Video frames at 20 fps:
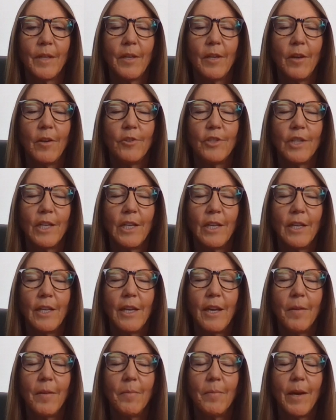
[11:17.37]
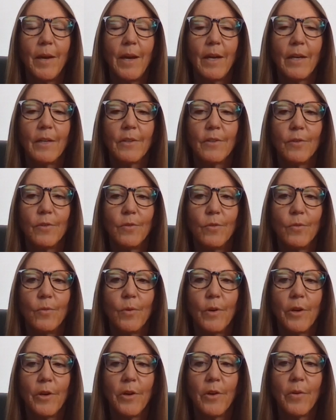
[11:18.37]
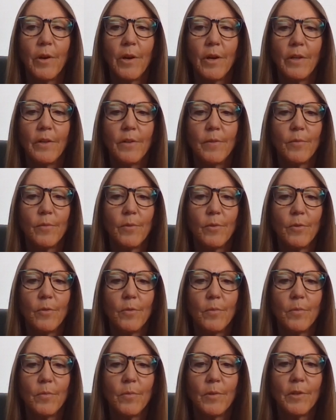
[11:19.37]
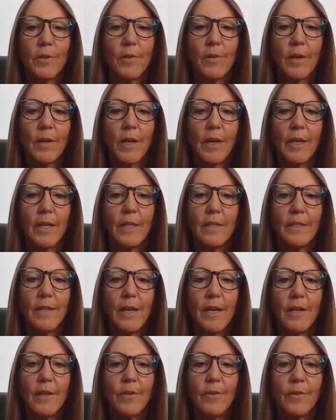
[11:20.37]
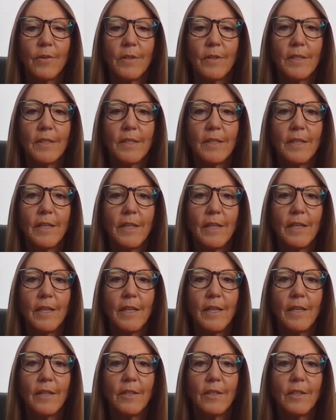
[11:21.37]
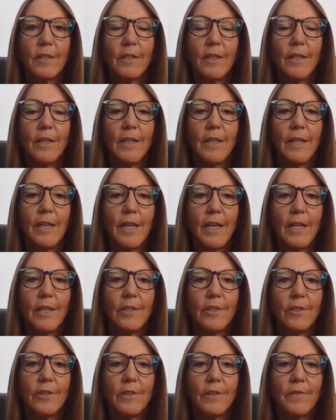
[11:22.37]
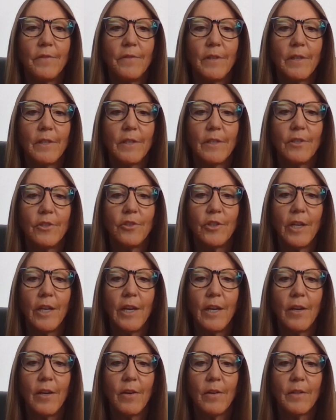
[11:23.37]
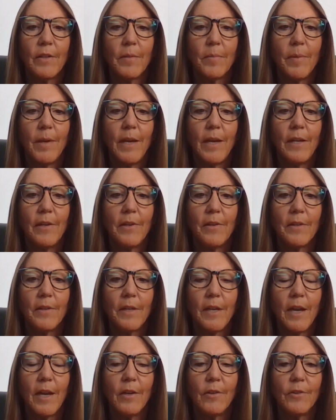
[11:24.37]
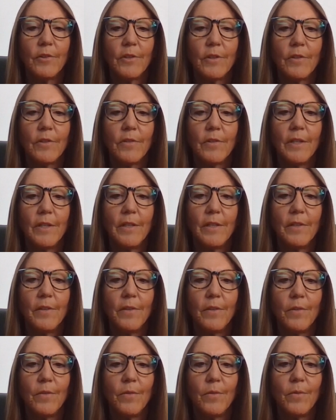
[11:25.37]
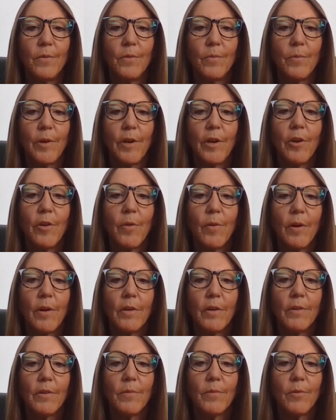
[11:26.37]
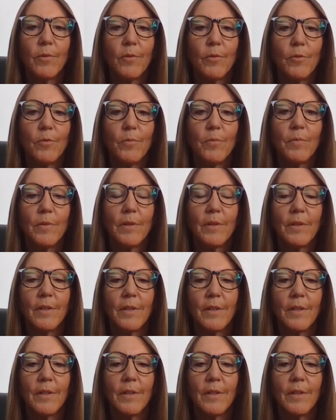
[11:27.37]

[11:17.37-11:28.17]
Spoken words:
And now gently come back to where you are in the room, whether you're lying down or sitting. And again, just feel the chair or the bed or the couch underneath you and where you are in the room.